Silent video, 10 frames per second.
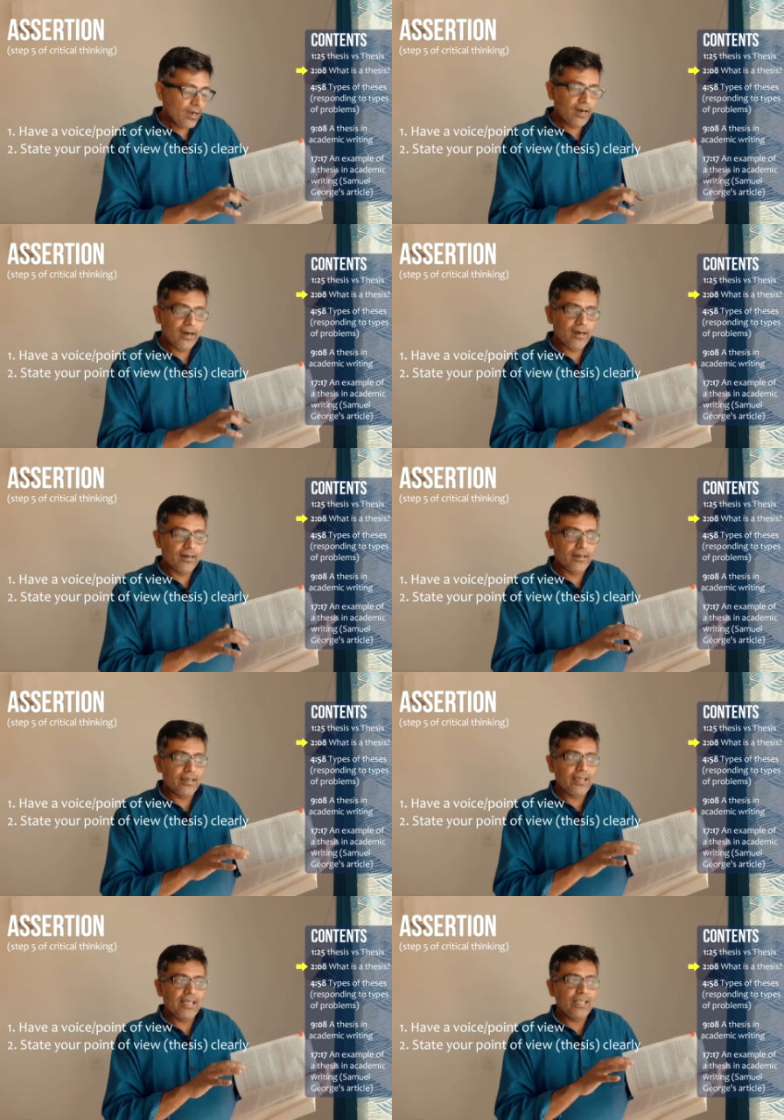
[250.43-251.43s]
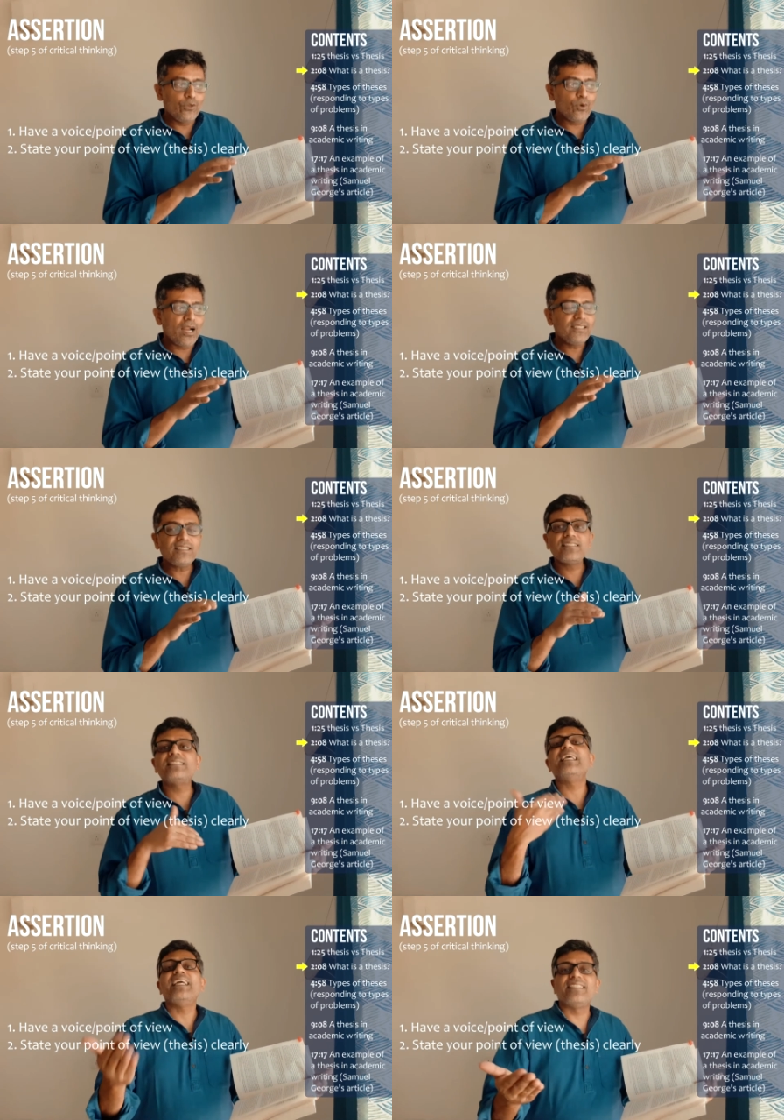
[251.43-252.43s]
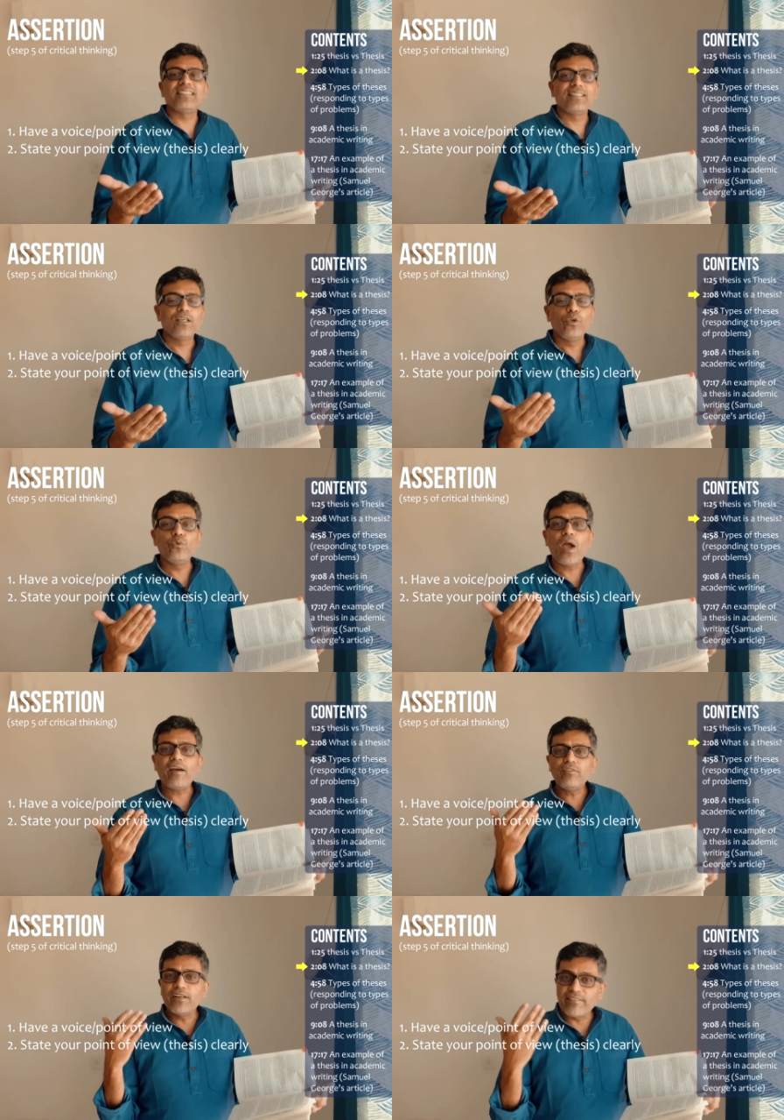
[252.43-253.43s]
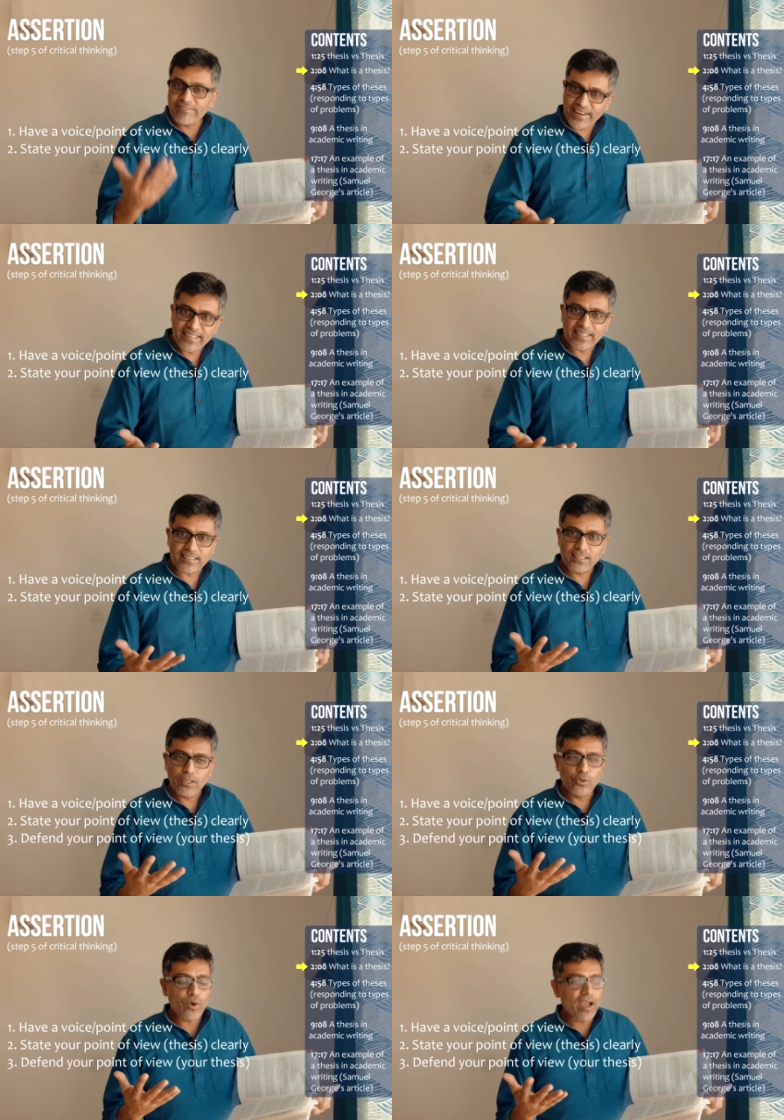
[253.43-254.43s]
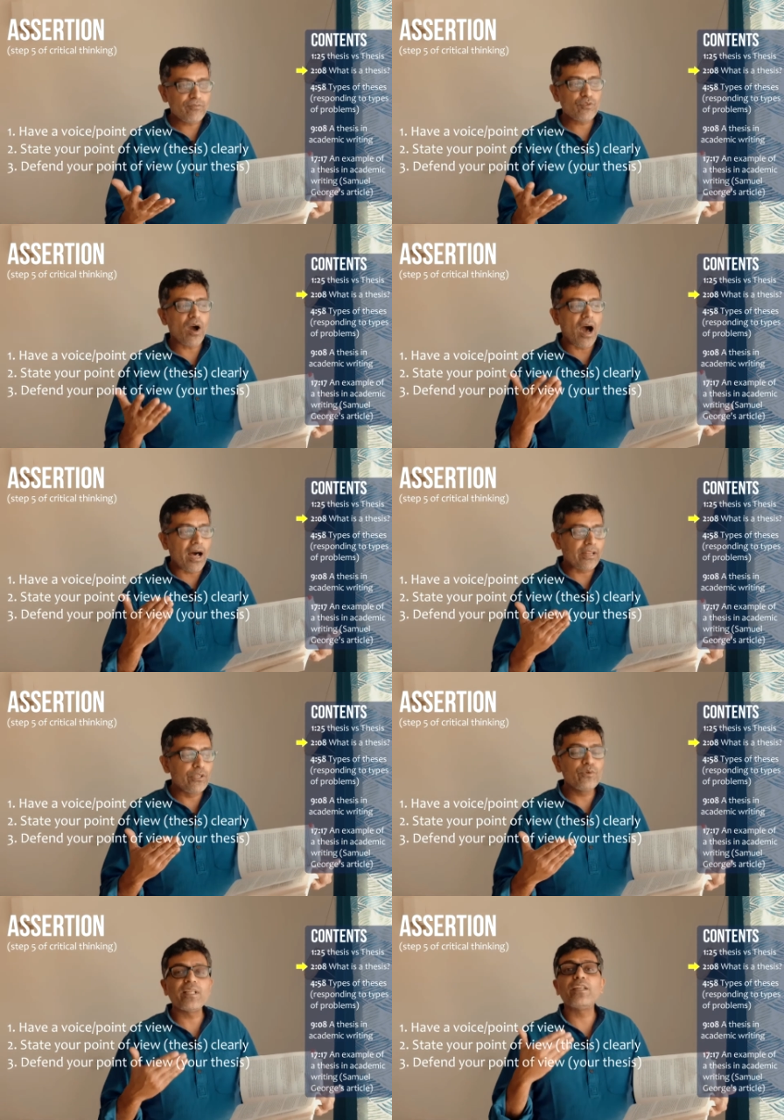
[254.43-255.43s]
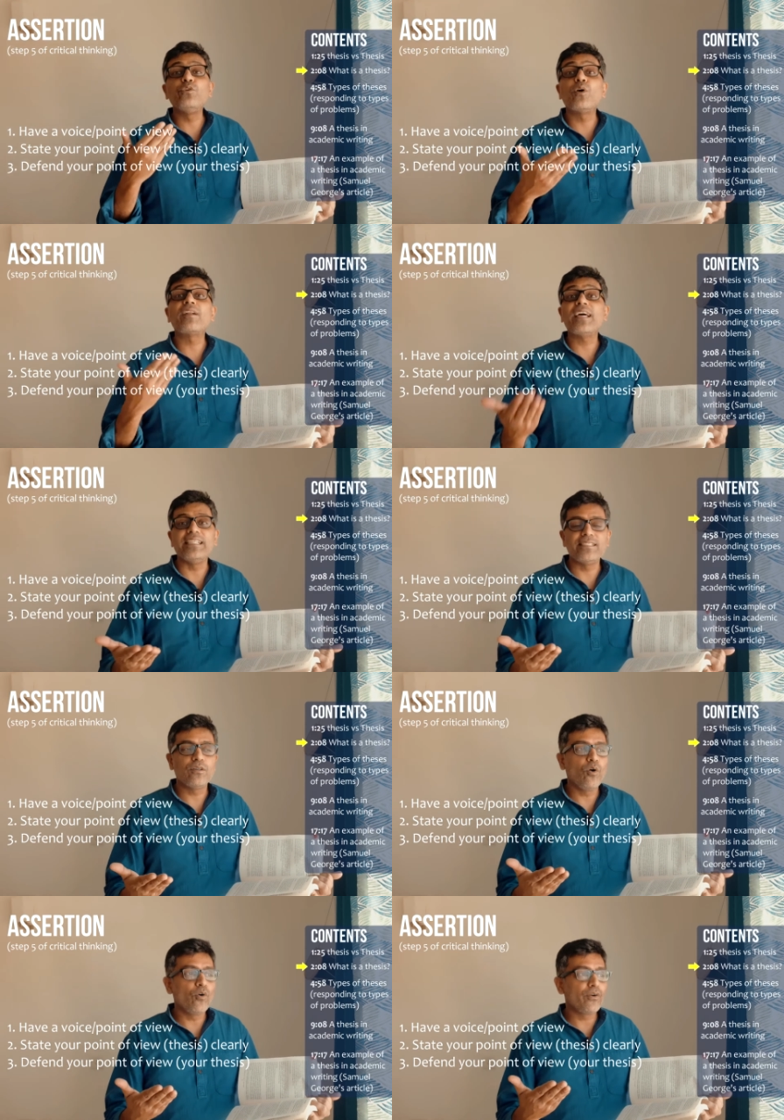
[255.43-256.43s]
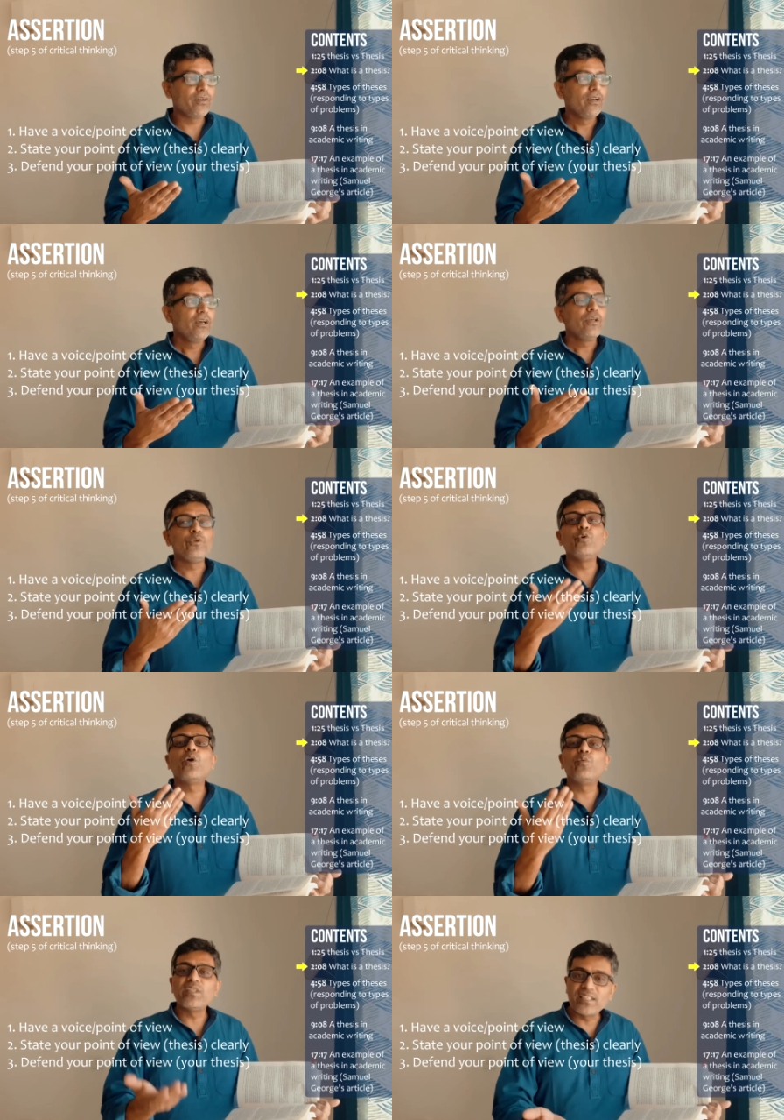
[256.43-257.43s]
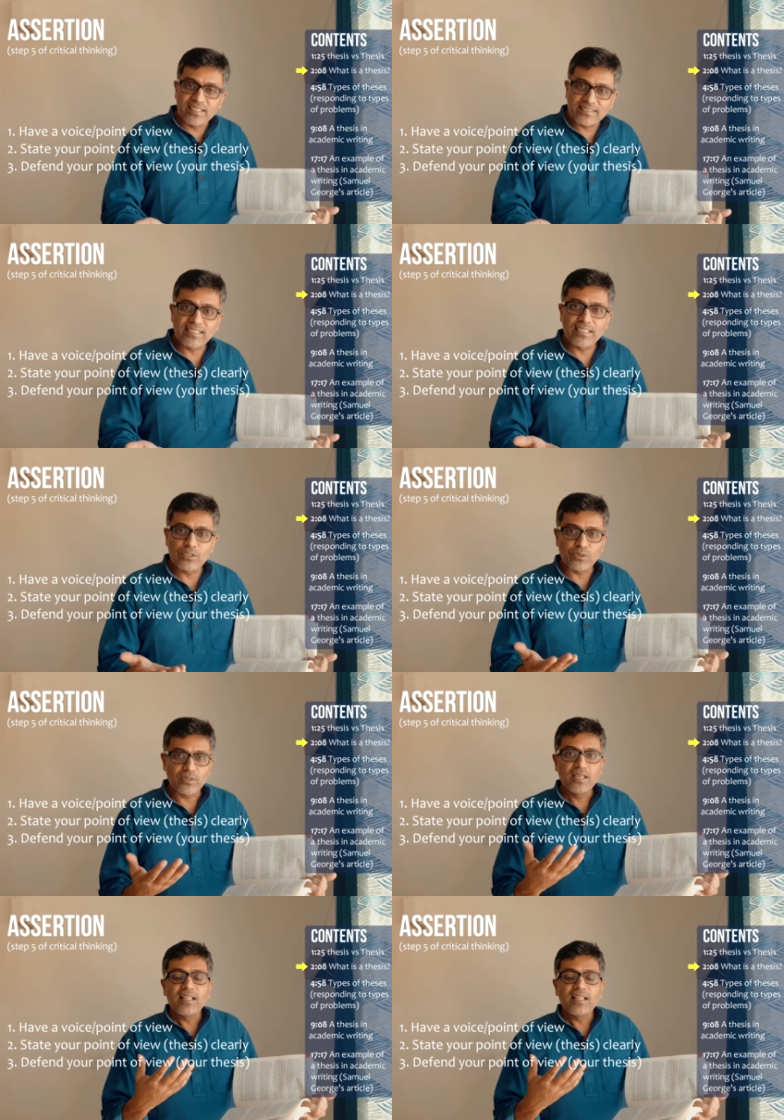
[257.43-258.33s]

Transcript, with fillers: uh, you can't just say it, you have to defend it. You have to argue that you are right or you are worth listening to.